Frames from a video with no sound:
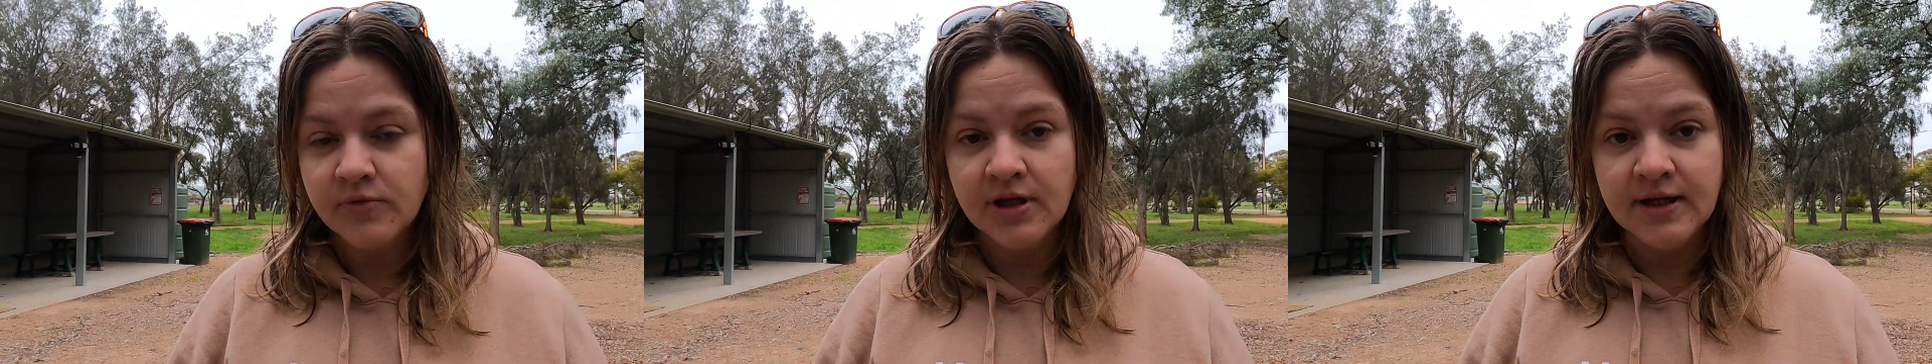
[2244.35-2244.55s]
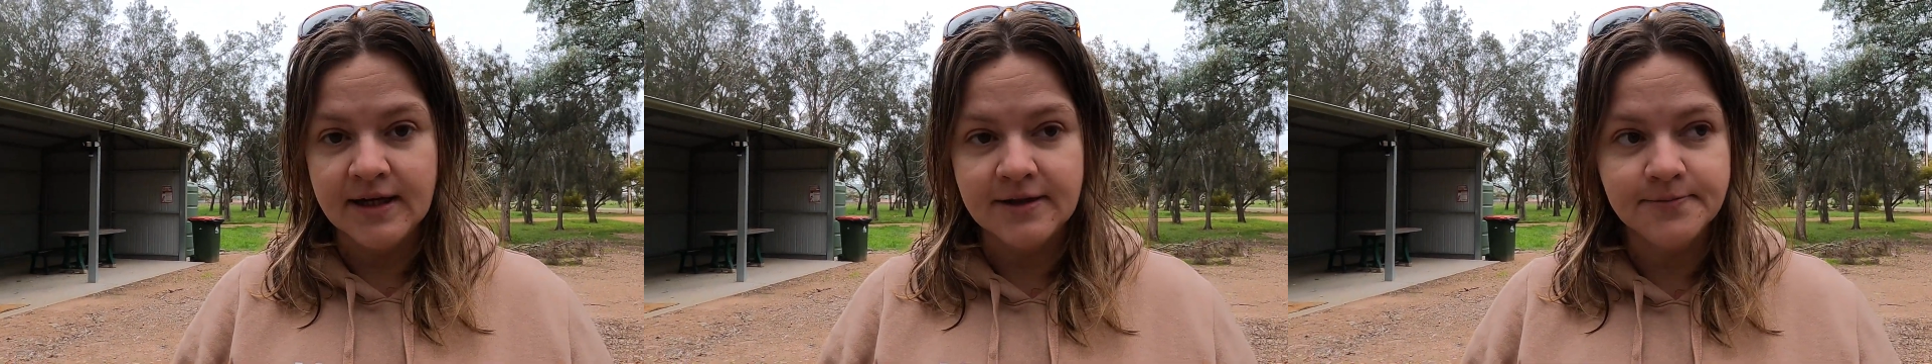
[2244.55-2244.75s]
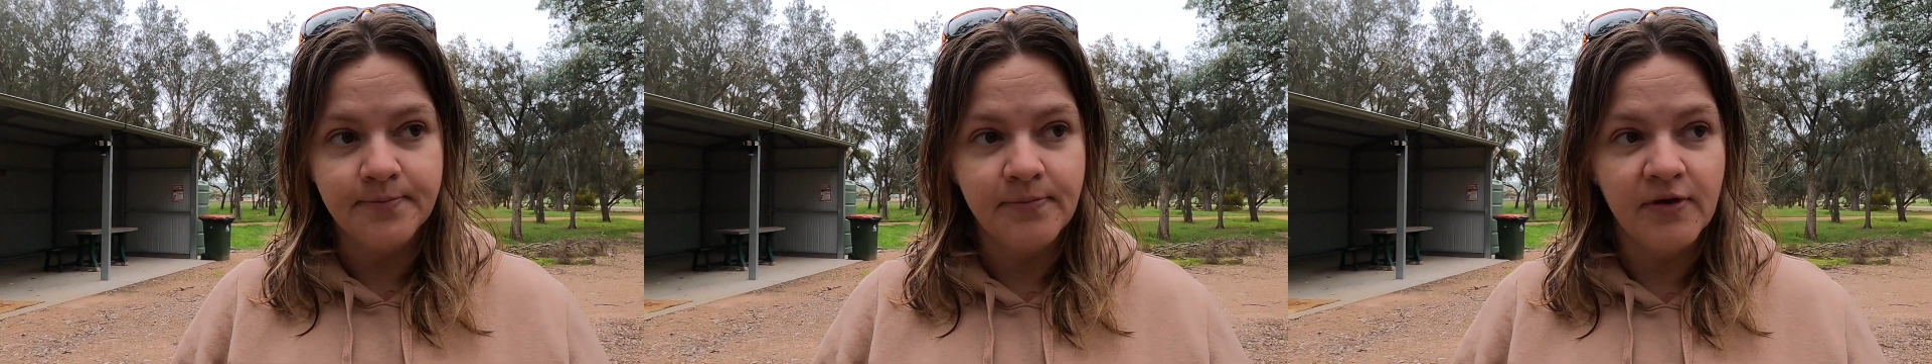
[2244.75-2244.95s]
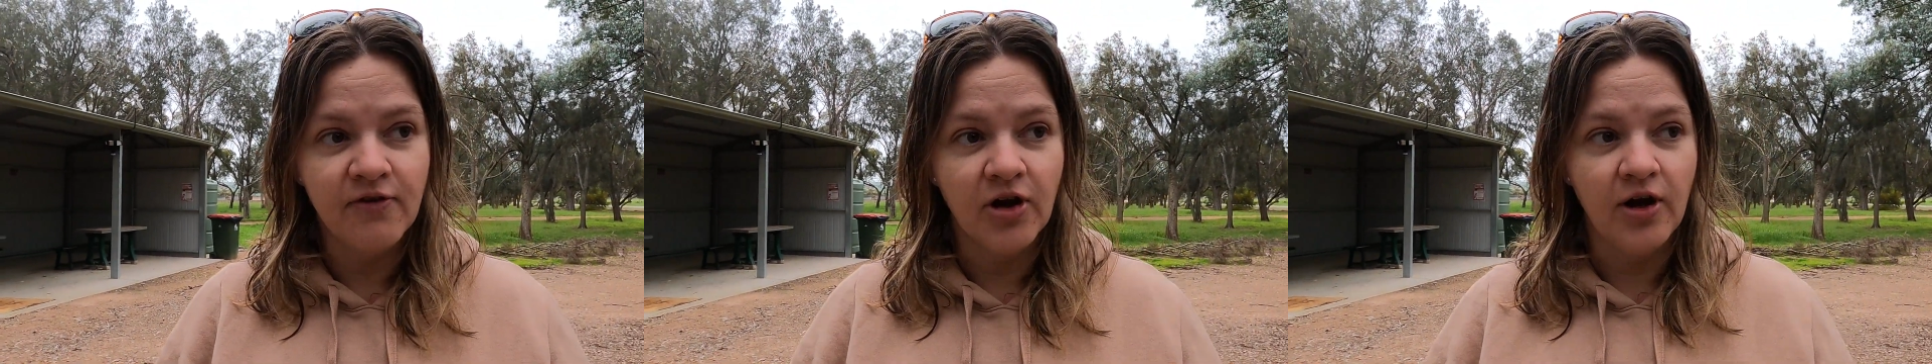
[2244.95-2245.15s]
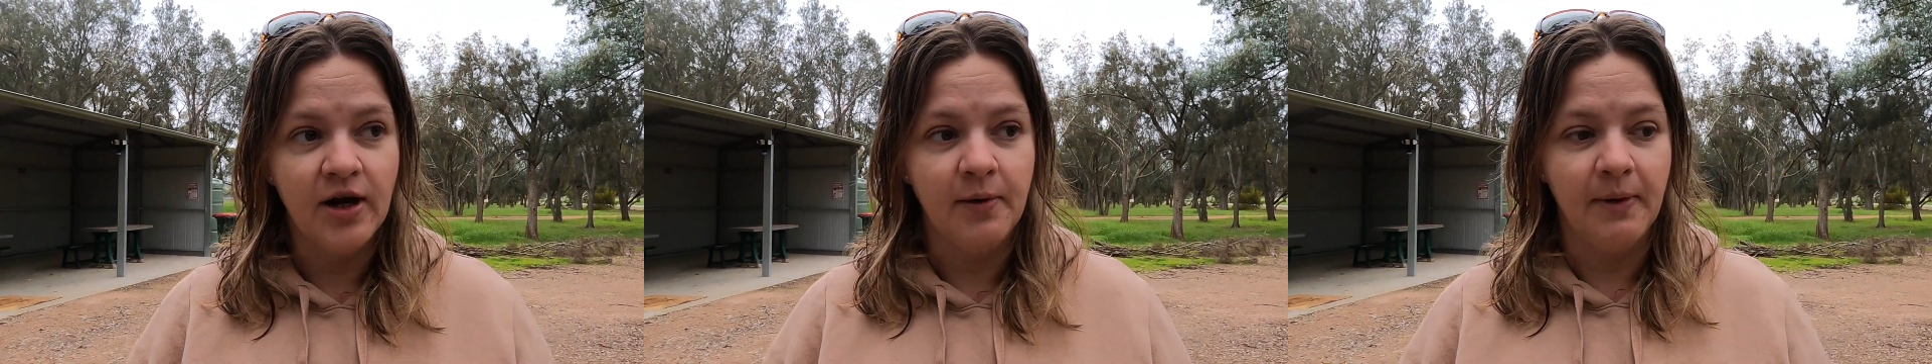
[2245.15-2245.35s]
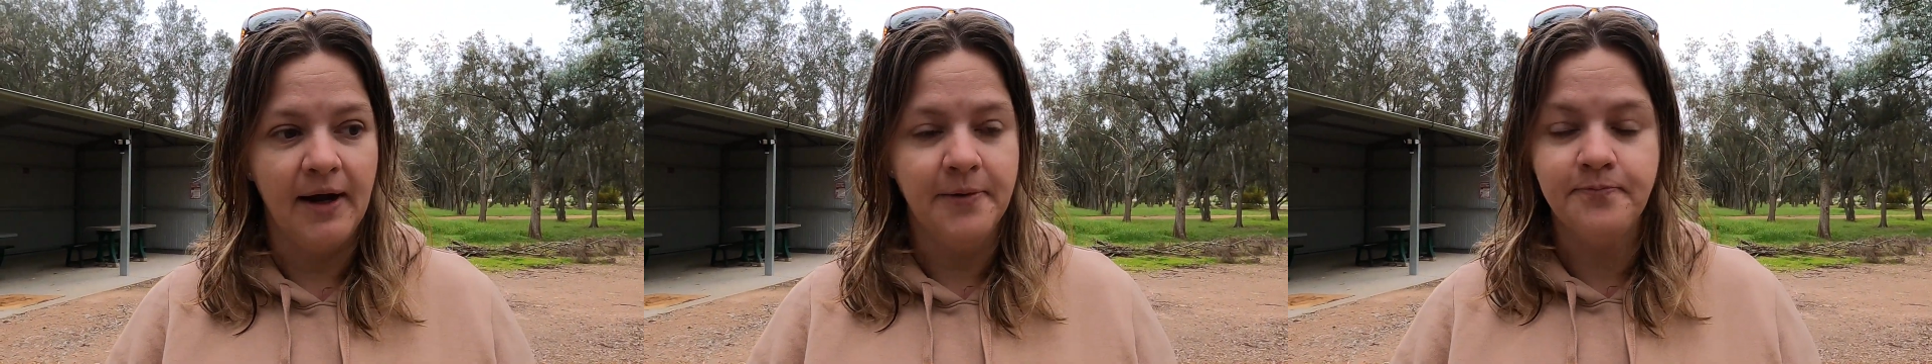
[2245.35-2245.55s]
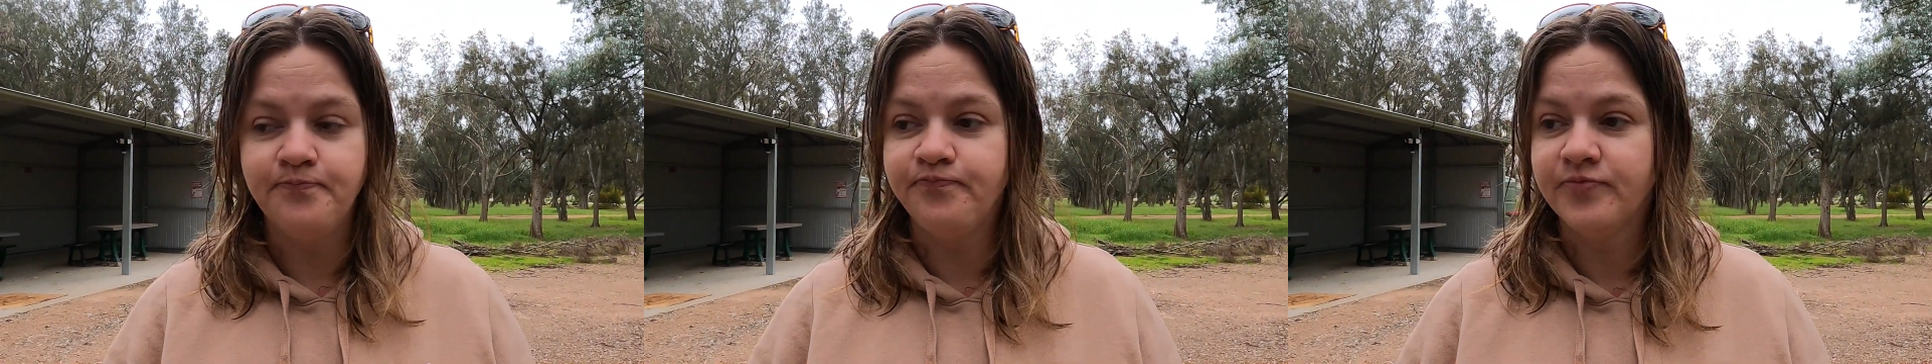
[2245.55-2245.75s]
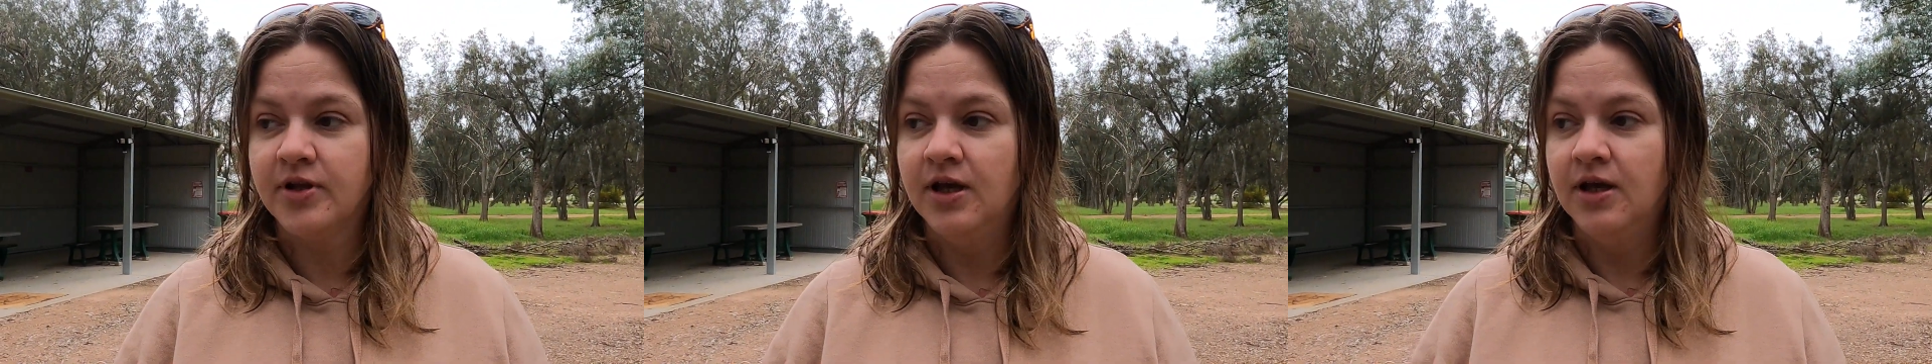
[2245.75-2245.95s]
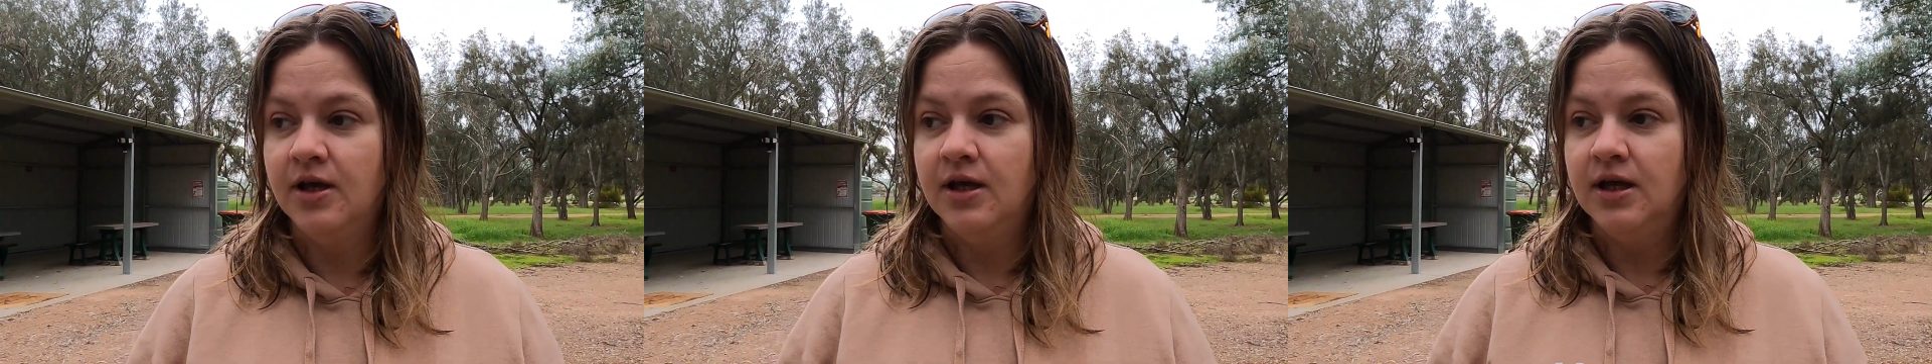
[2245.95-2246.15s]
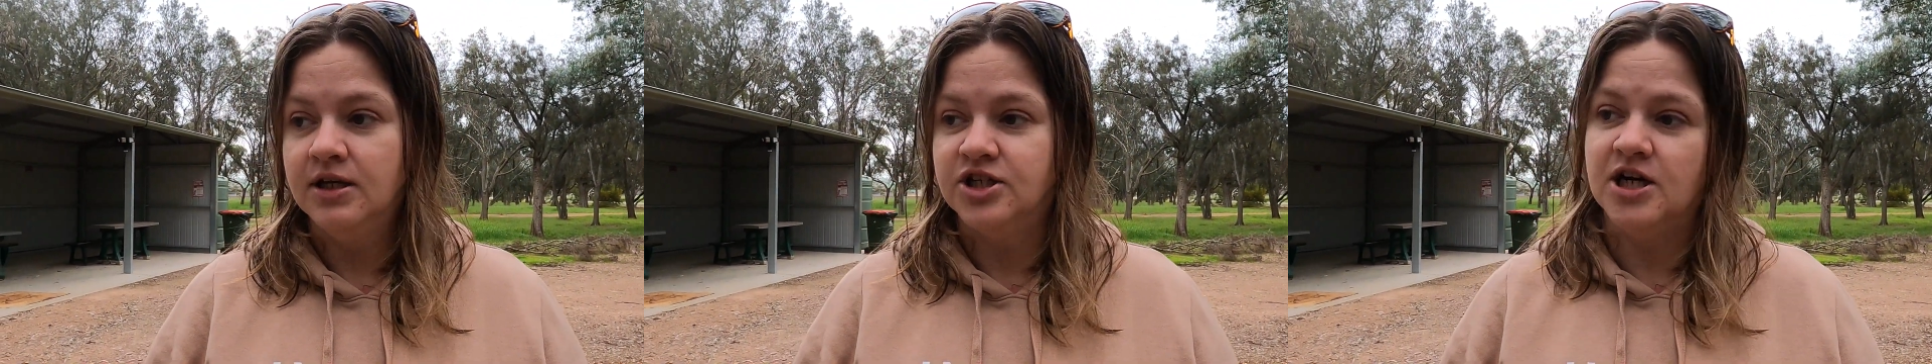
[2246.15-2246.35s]
yeah. So anyway,
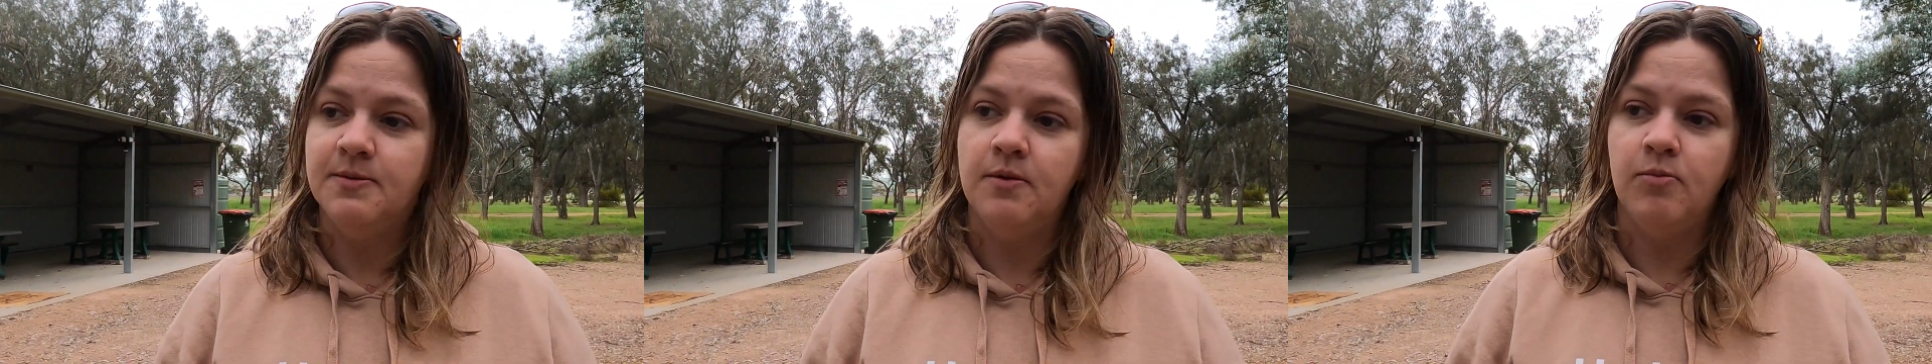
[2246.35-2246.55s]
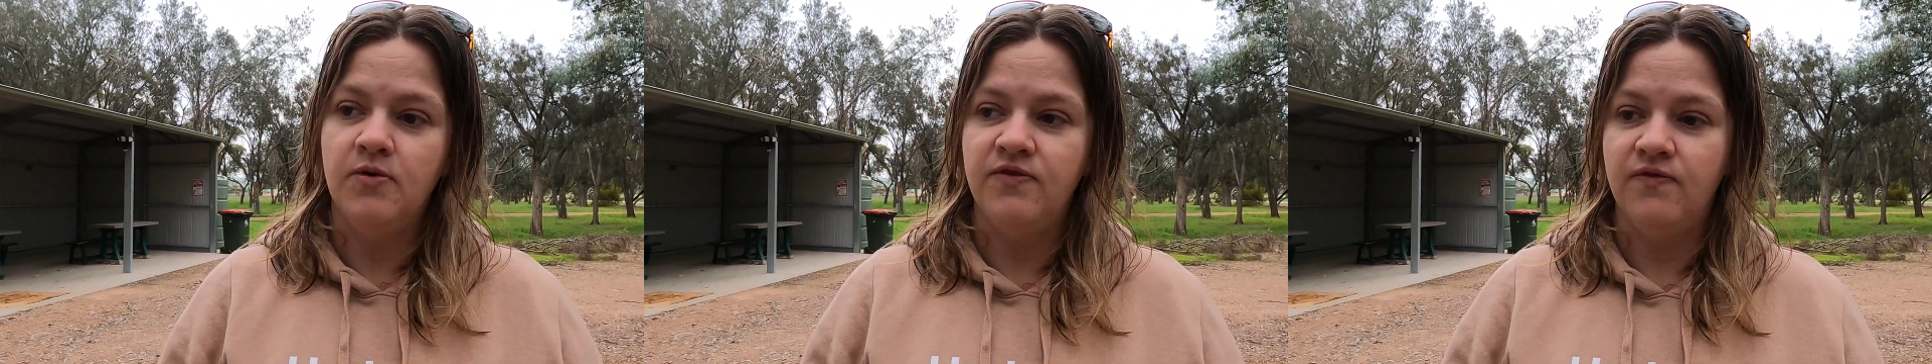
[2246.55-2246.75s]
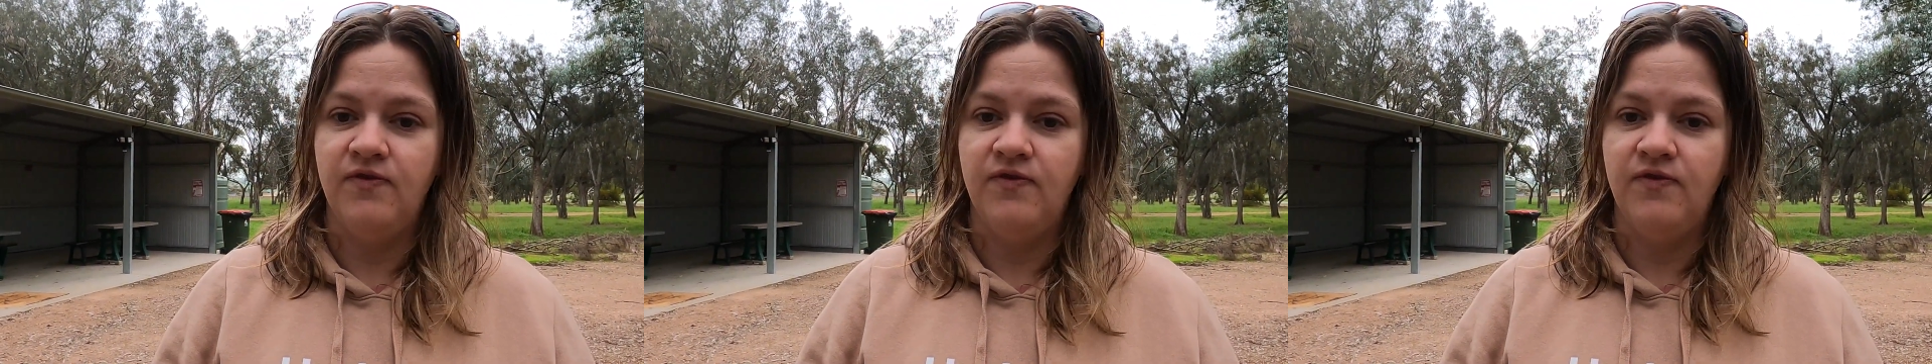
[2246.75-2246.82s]
Jeremy moved